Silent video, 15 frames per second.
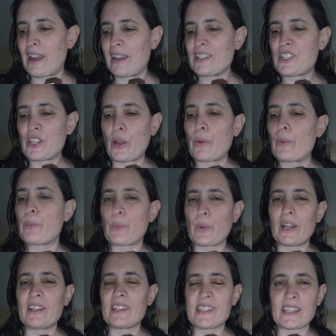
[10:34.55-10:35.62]
So
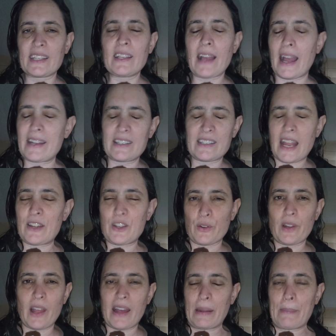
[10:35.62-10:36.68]
where is I
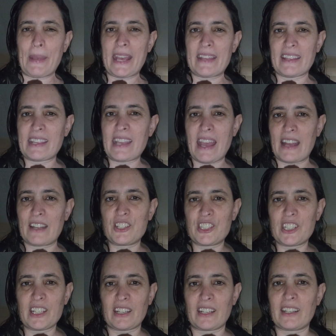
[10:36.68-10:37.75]
don't know how to pay the
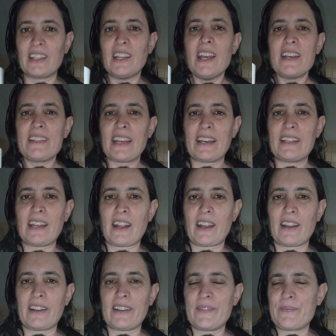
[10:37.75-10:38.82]
cashier that
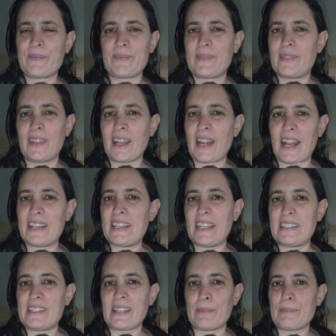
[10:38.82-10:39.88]
I
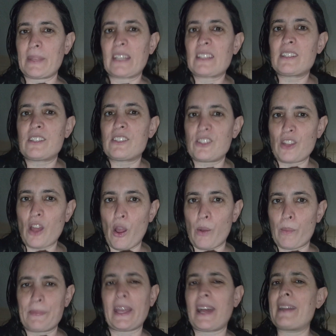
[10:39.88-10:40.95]
need something
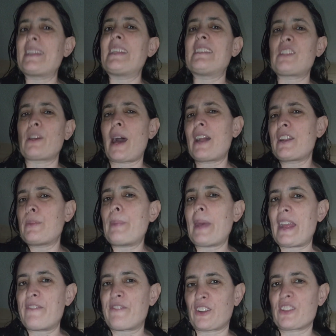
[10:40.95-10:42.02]
soap that I need. So how do you
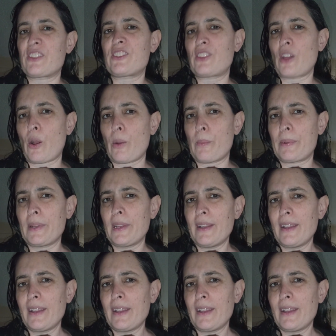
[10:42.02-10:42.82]
pay for soap?